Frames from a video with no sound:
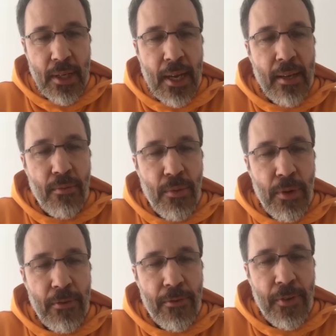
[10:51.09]
and we
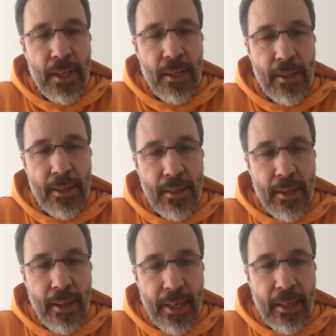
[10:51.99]
will feel the
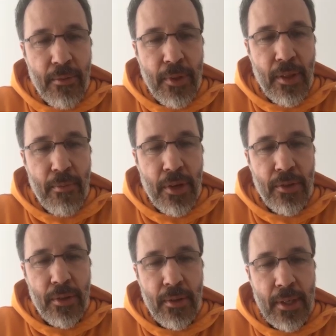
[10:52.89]
link with the
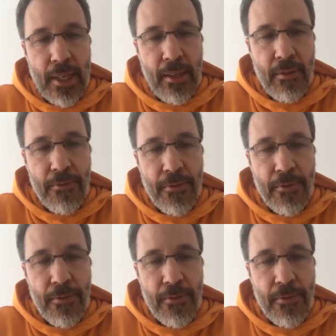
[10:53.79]
mother and the